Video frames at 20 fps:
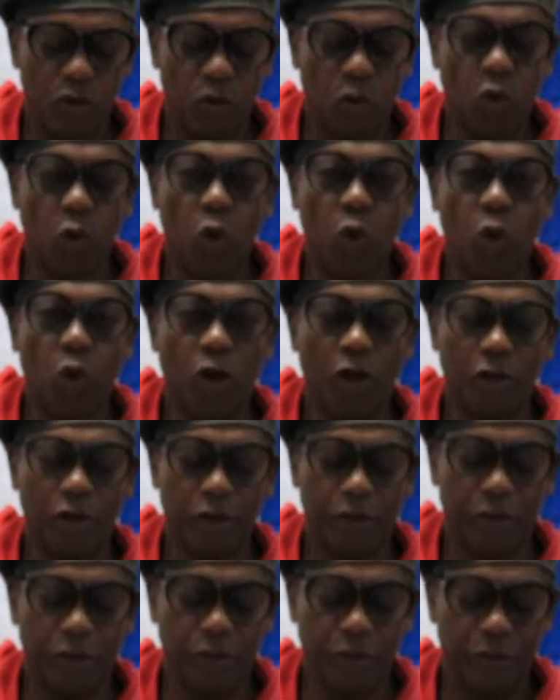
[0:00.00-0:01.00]
or
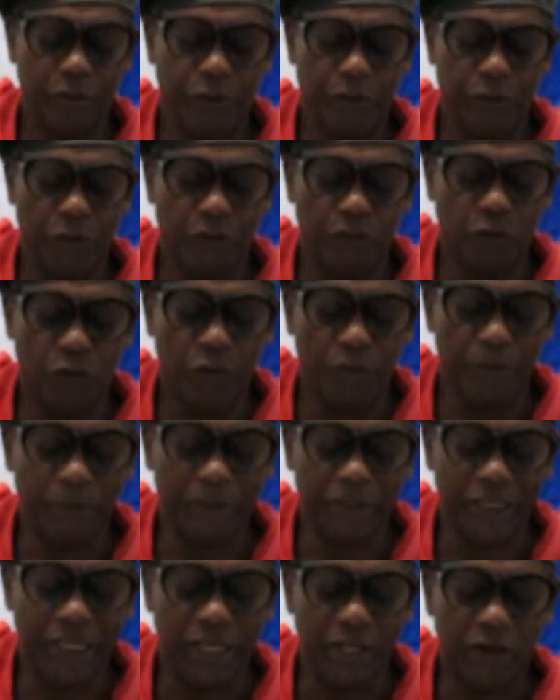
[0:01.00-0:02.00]
for
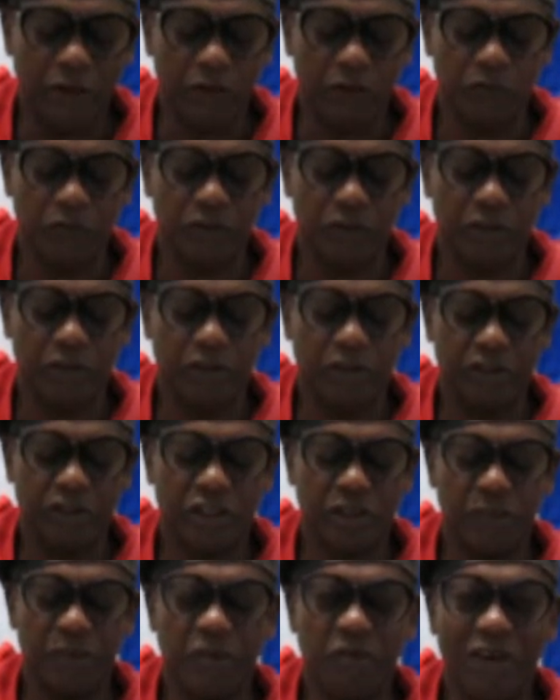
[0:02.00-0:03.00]
themselves
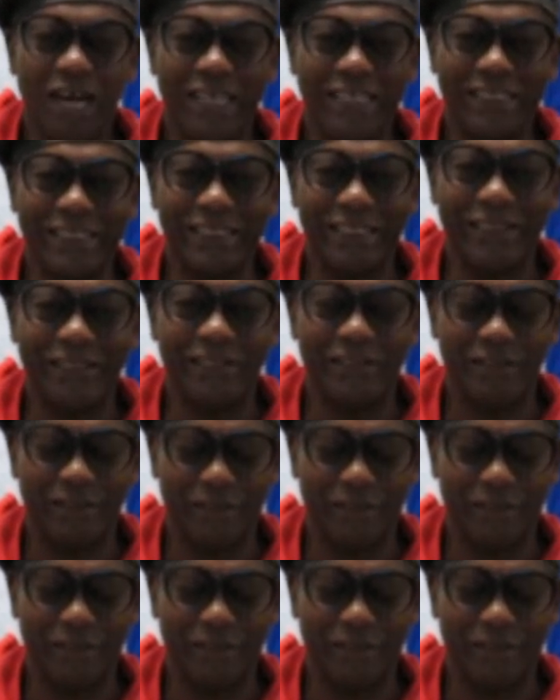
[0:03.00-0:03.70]
to be righted.